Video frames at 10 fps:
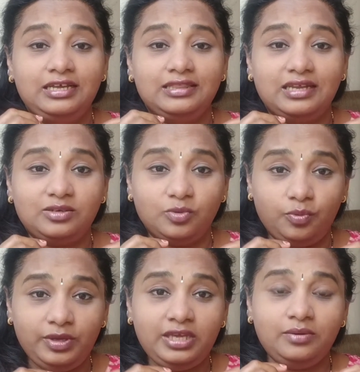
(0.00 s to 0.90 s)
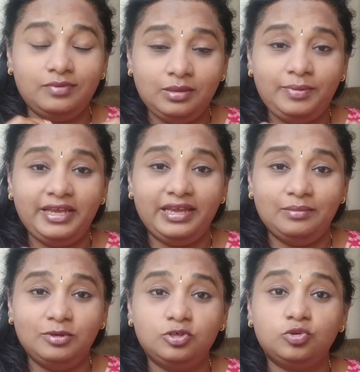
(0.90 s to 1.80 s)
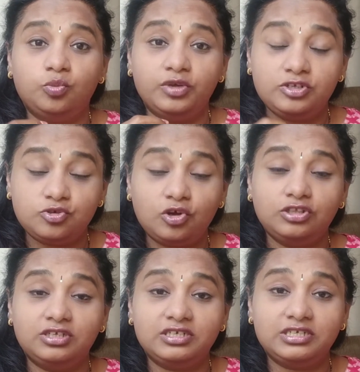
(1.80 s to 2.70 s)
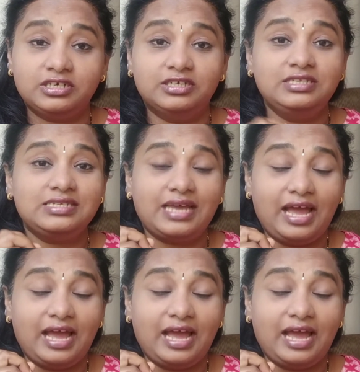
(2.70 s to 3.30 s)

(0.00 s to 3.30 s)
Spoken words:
that we will be able to withdraw the returns